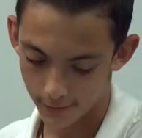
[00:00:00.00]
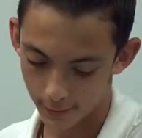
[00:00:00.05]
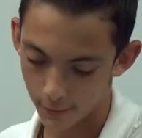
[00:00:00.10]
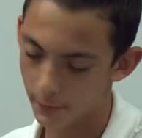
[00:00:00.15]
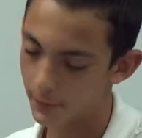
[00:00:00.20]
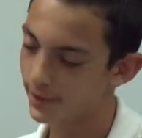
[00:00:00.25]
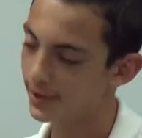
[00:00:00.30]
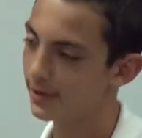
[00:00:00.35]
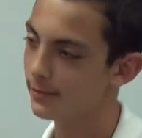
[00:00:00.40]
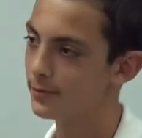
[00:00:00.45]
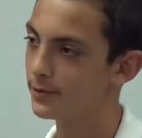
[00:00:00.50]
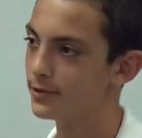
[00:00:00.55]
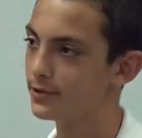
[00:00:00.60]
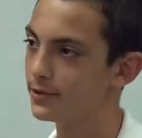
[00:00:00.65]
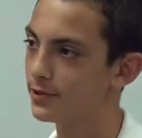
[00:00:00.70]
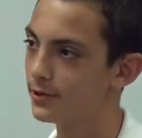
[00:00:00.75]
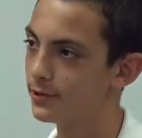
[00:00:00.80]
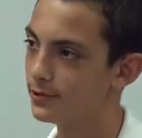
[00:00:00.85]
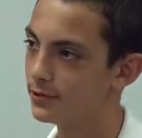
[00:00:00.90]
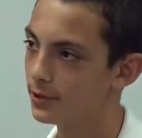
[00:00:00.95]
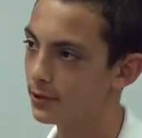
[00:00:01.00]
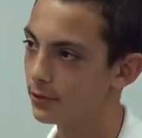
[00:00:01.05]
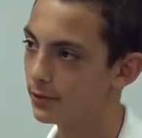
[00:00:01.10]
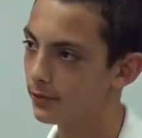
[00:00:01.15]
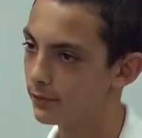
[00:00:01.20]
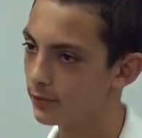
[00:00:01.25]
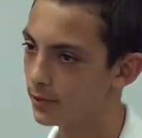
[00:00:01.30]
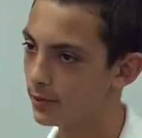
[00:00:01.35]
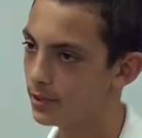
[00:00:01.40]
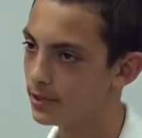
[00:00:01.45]
Well, my name is Joe
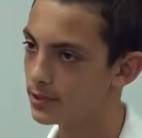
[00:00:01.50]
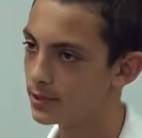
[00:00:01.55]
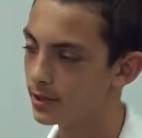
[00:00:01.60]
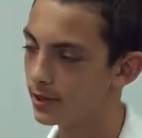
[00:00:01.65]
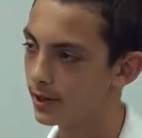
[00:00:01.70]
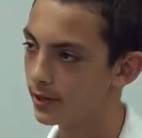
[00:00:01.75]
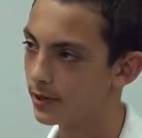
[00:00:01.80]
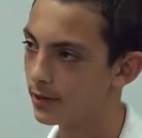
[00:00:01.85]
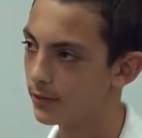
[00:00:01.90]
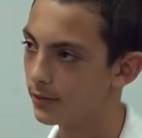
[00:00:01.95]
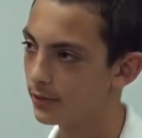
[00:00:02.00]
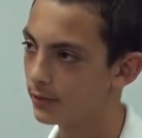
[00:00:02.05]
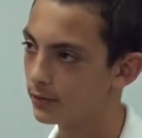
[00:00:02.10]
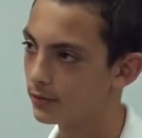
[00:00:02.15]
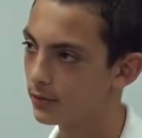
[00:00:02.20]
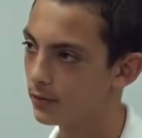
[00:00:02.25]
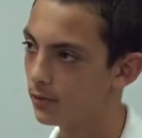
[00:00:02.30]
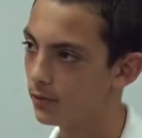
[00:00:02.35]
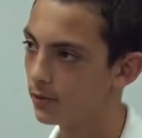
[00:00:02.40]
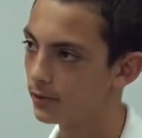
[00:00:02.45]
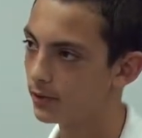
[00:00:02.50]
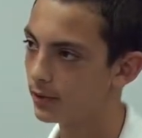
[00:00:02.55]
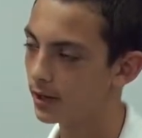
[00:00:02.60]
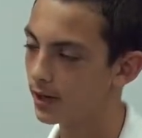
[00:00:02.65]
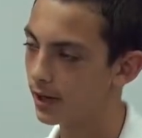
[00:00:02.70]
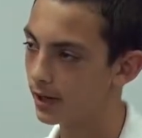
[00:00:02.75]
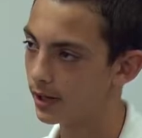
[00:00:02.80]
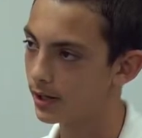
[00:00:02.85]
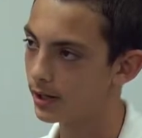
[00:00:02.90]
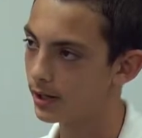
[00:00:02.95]
DeVries and I go to school at the
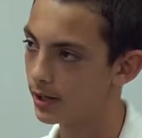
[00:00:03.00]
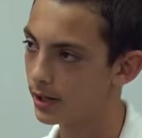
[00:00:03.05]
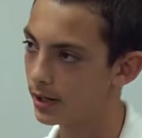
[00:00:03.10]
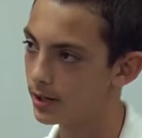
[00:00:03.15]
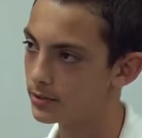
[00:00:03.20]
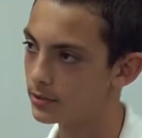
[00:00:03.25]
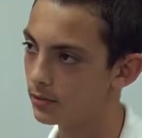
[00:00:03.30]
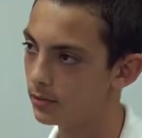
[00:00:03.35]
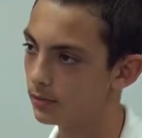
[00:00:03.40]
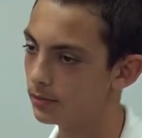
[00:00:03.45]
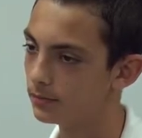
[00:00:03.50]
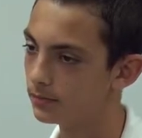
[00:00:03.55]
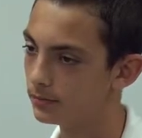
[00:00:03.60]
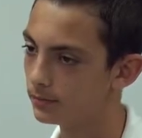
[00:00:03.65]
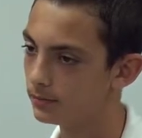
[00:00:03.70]
Kankakee High School.